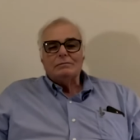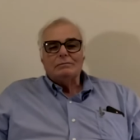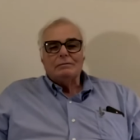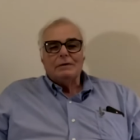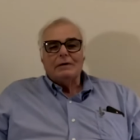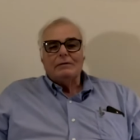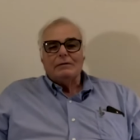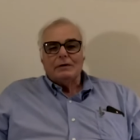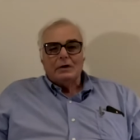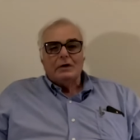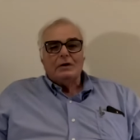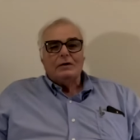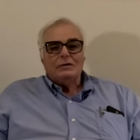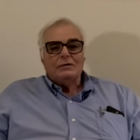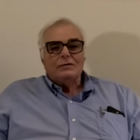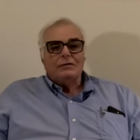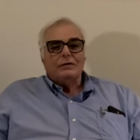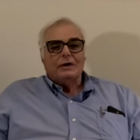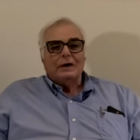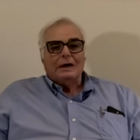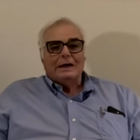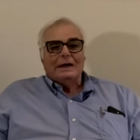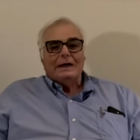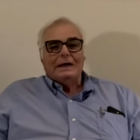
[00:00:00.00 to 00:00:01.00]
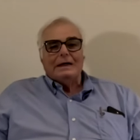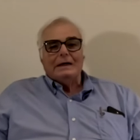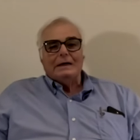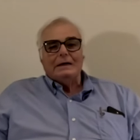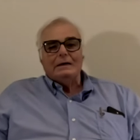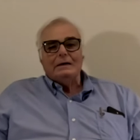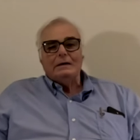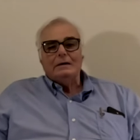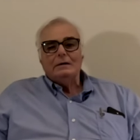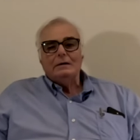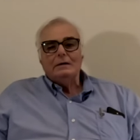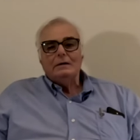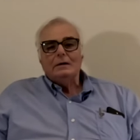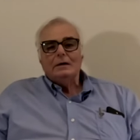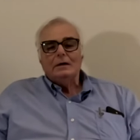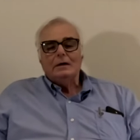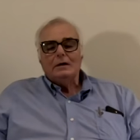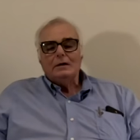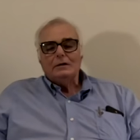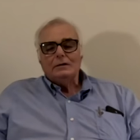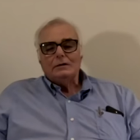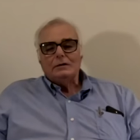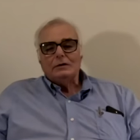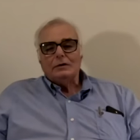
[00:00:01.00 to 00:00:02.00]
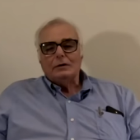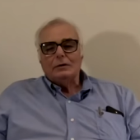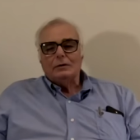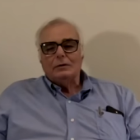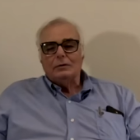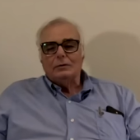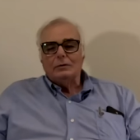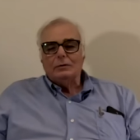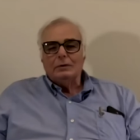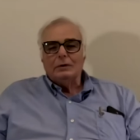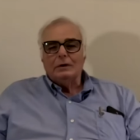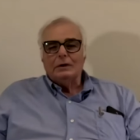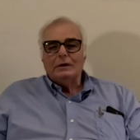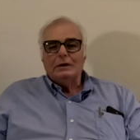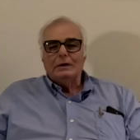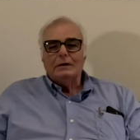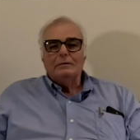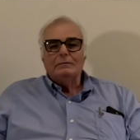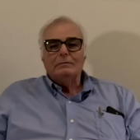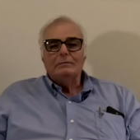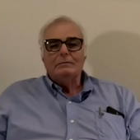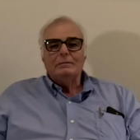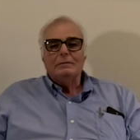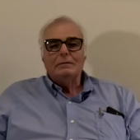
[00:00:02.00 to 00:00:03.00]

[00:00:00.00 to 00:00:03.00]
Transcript: everything is fine so uh,